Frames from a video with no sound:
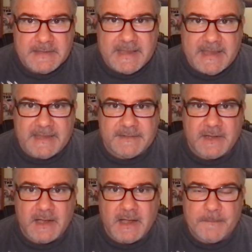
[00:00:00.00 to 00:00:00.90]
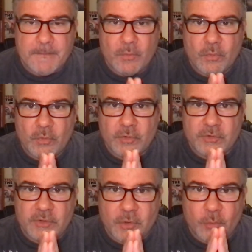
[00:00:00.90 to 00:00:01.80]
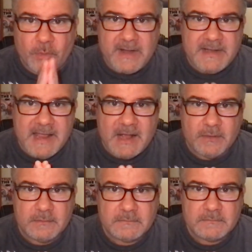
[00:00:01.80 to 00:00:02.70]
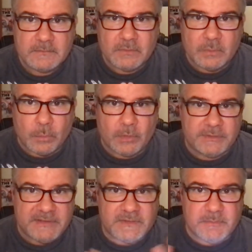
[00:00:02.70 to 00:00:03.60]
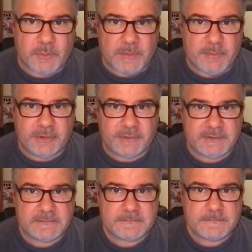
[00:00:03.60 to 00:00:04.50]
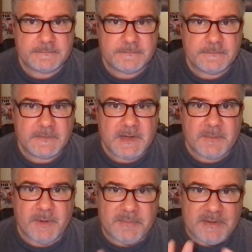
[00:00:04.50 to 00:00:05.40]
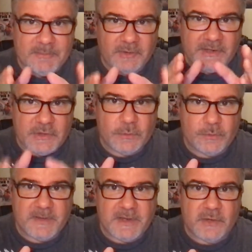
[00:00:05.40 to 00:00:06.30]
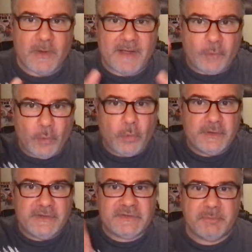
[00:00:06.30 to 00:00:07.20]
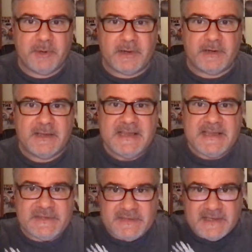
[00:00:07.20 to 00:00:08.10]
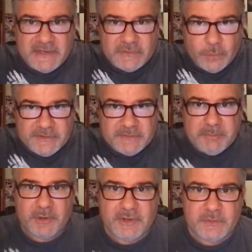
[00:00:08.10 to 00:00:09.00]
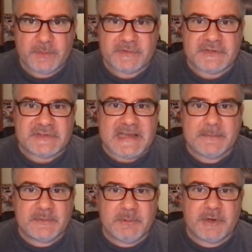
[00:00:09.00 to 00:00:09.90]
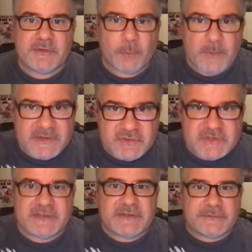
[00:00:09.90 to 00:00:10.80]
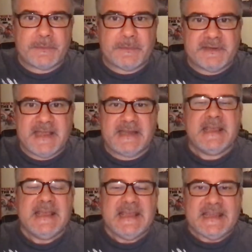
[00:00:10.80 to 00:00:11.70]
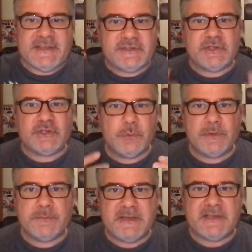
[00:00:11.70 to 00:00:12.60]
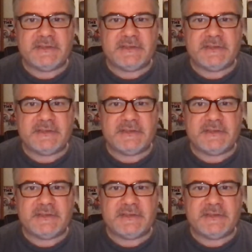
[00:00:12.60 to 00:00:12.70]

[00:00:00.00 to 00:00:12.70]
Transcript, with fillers: And, um, you know, right now, the world needs to be rebuilt by people like you and me who have the Holy Spirit. He sent His Holy Spirit into us. The same Spirit that raised Jesus from the dead is in you and me.